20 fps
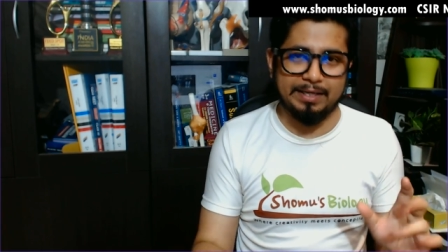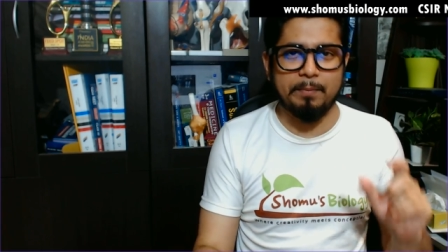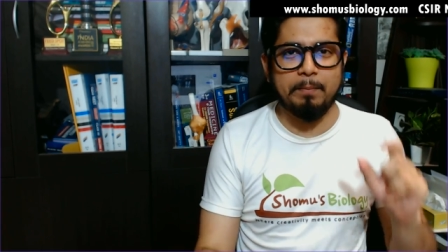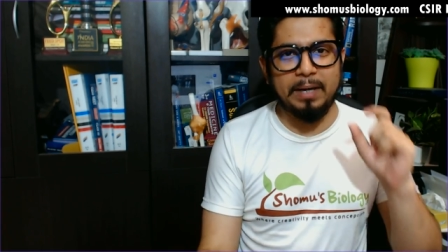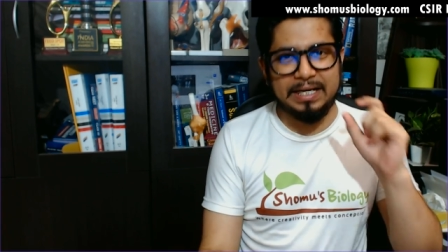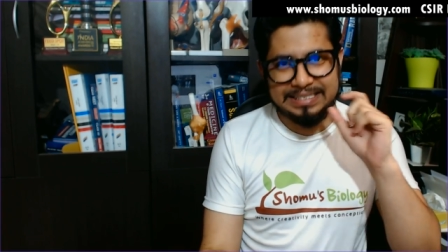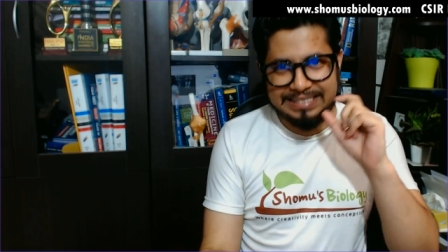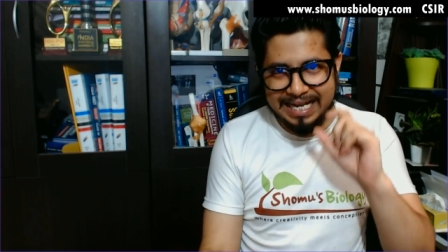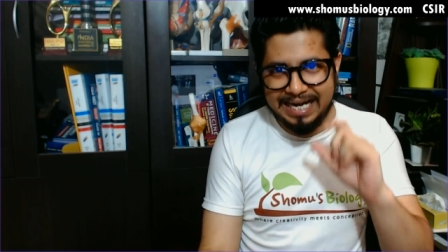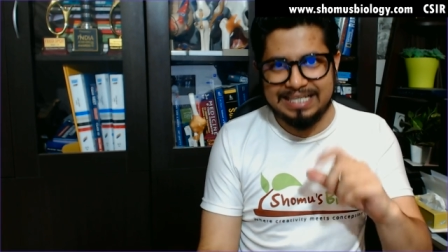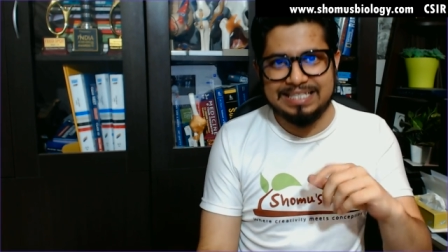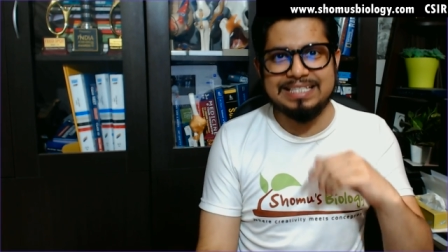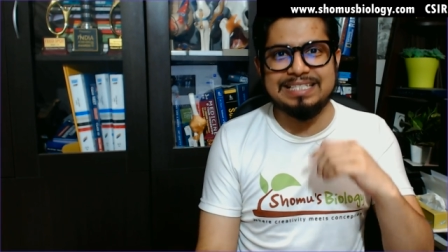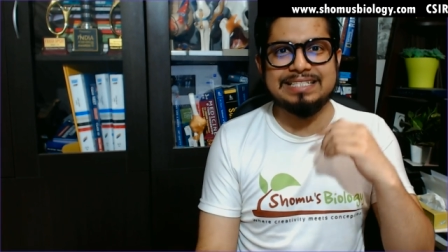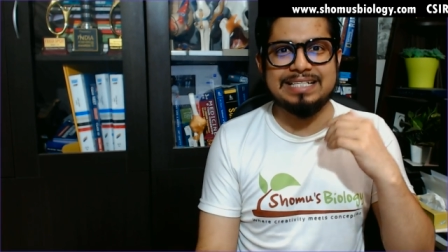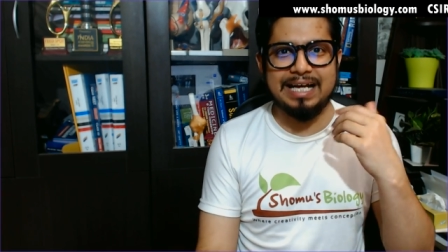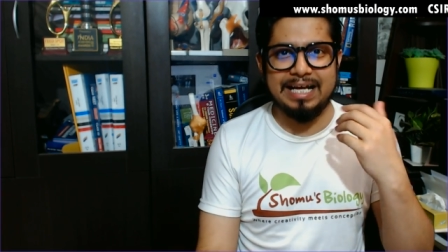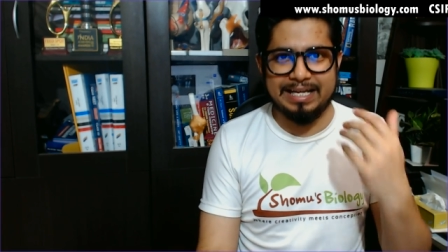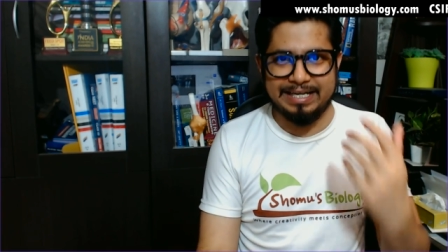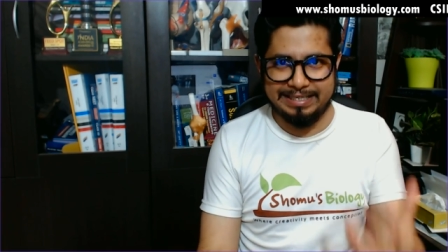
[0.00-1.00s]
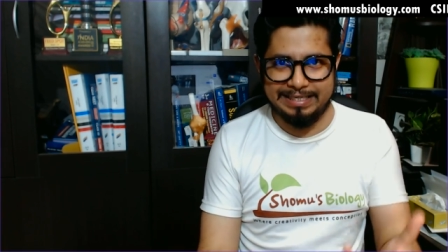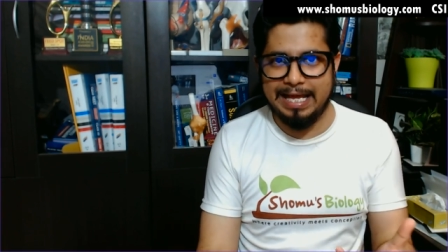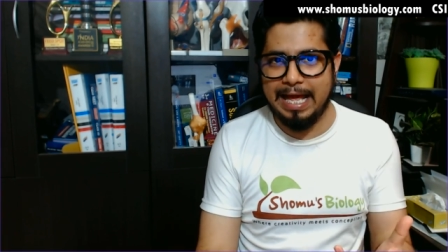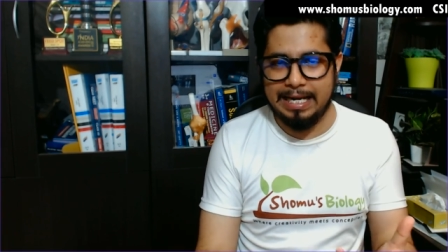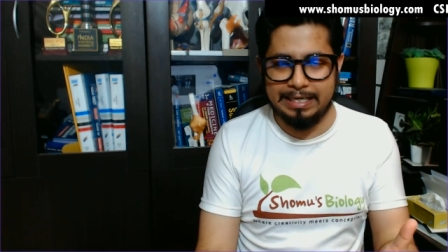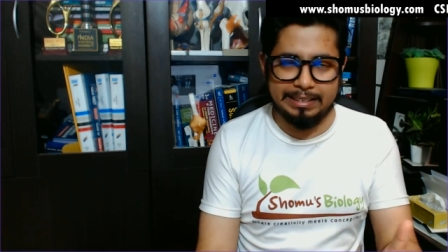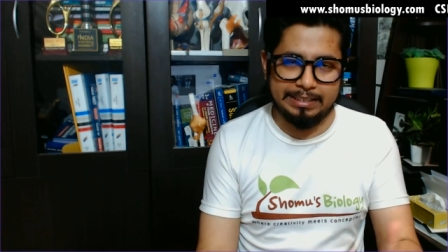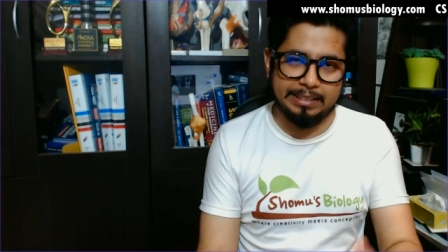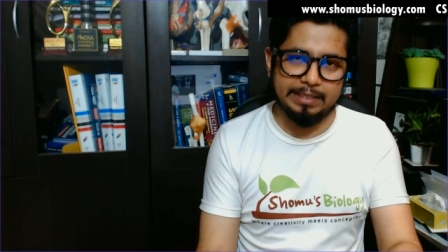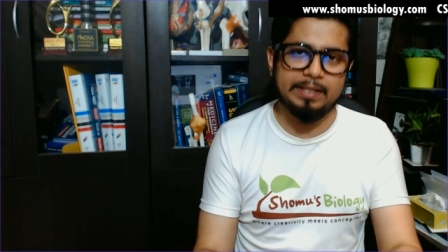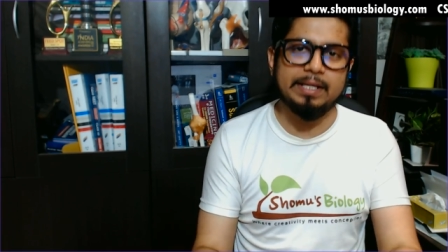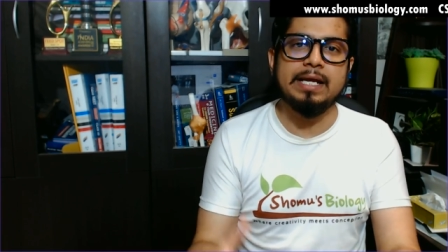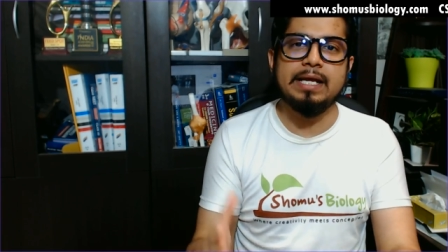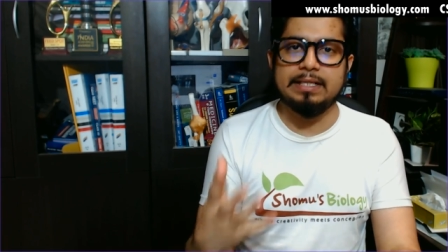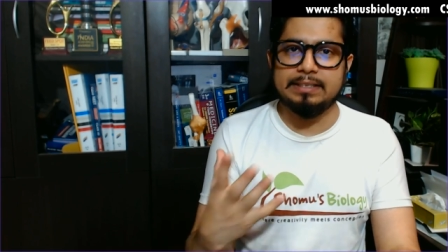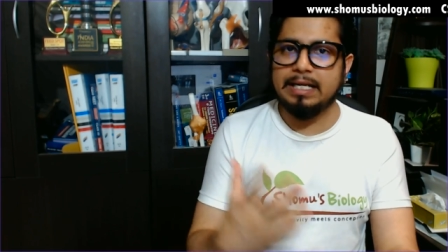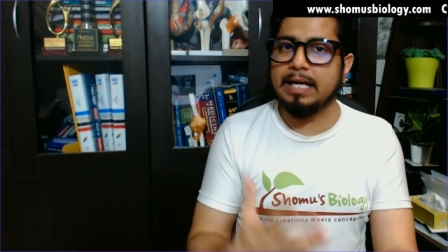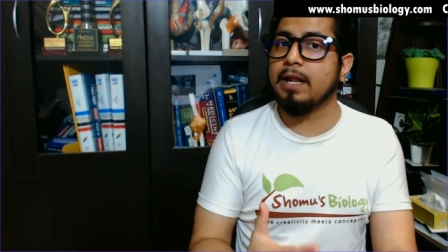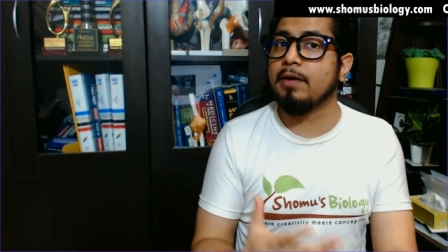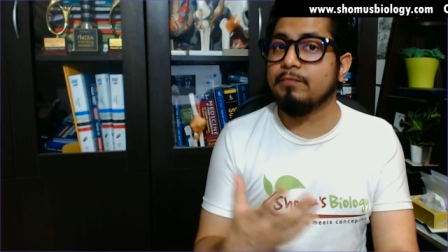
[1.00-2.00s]
but that is a reality
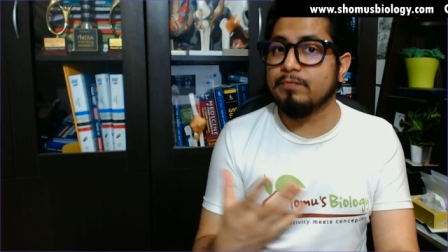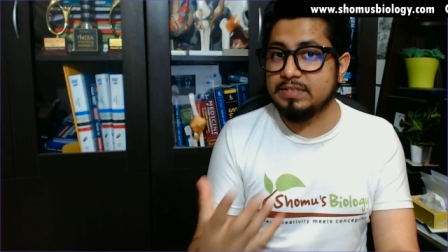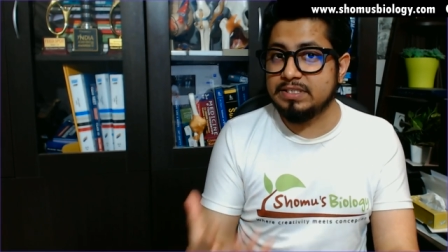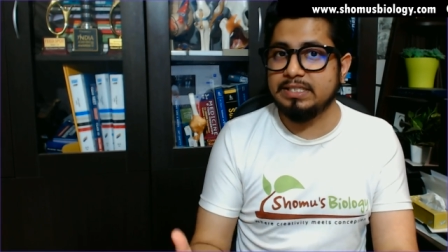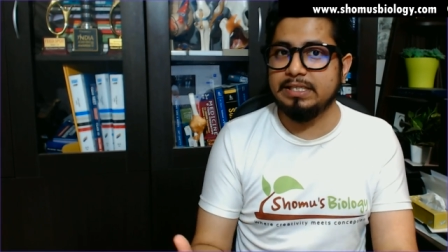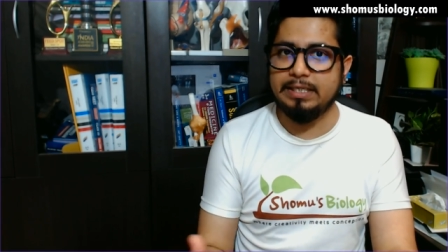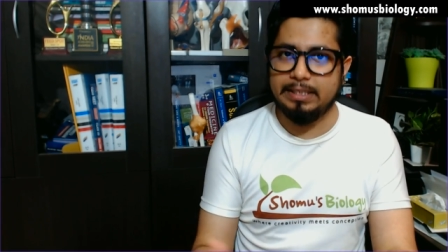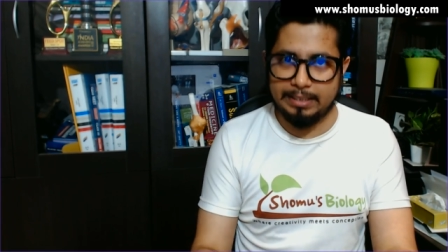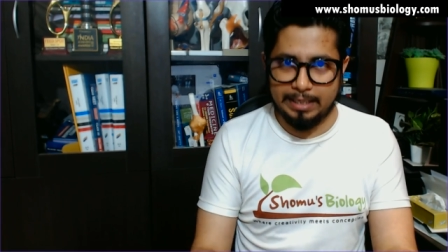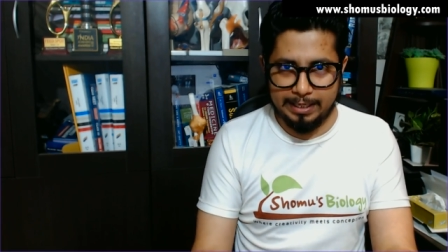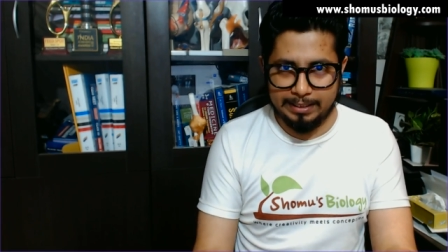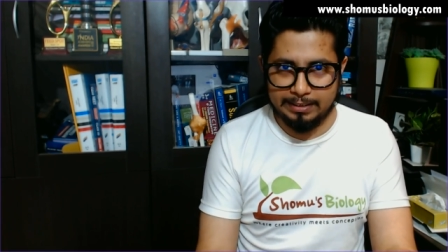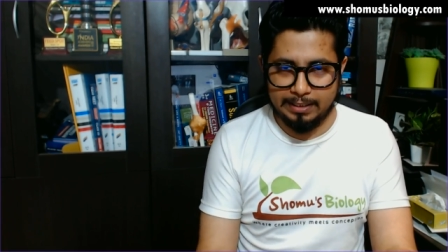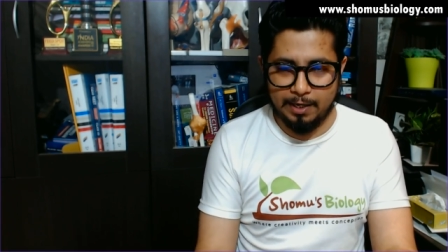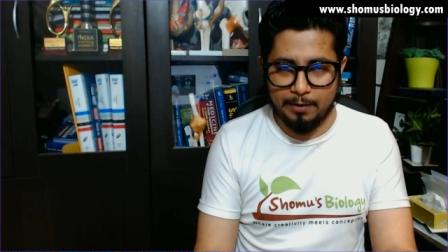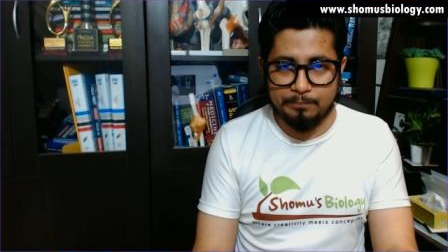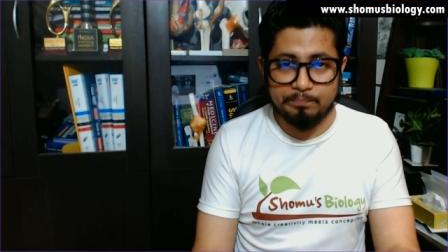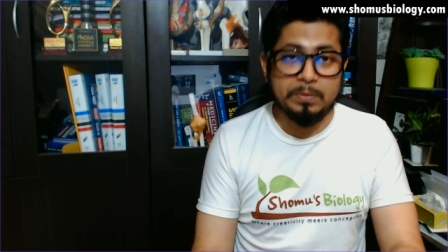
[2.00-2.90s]
that I'm seeing right now.